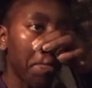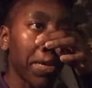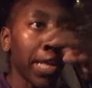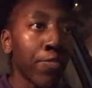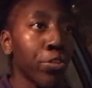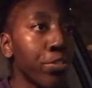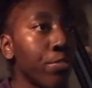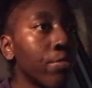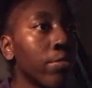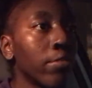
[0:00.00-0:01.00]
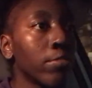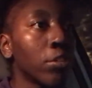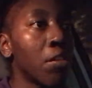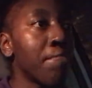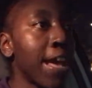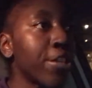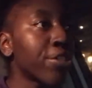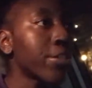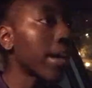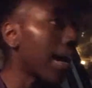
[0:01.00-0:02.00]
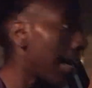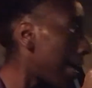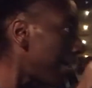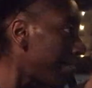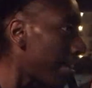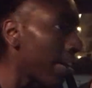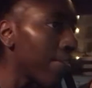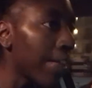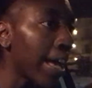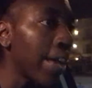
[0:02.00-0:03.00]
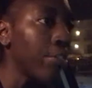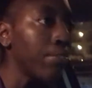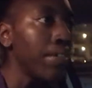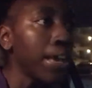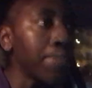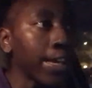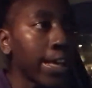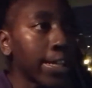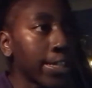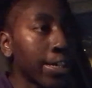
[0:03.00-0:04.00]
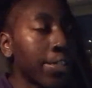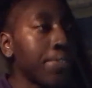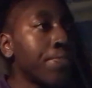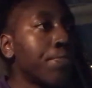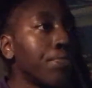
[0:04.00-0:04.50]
But if you, you know, manage your time and all of that, you'll be able to get it done.